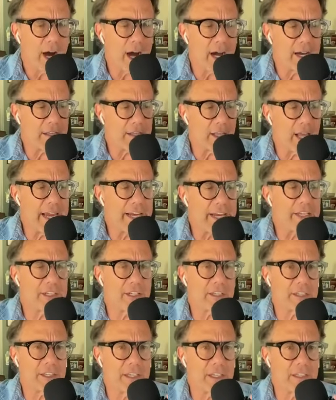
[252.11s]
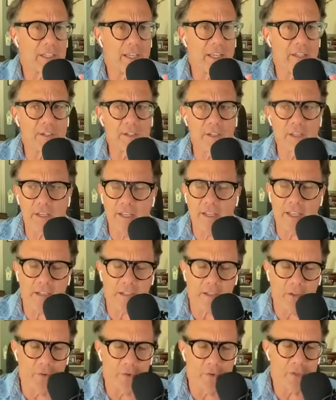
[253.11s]
I like to think that
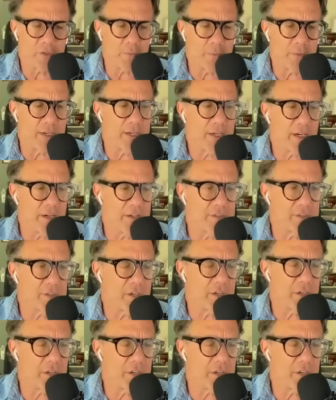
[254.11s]
loses because